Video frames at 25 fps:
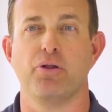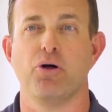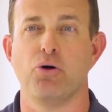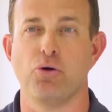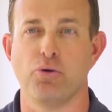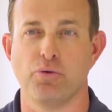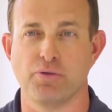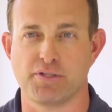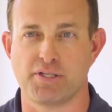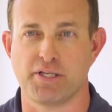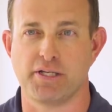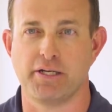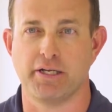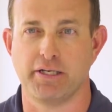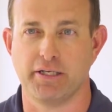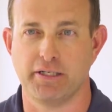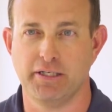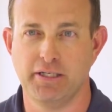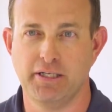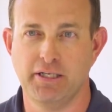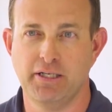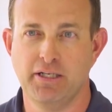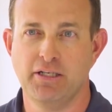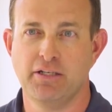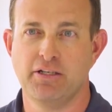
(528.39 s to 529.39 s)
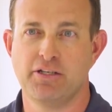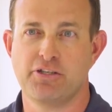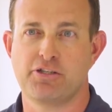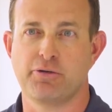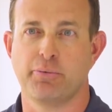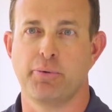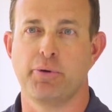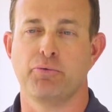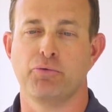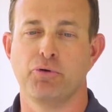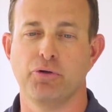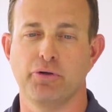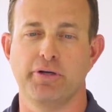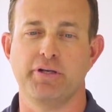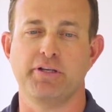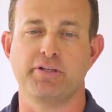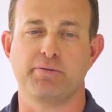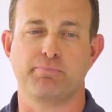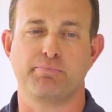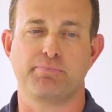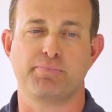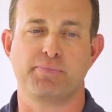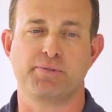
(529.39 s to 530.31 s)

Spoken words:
holes in it. So we really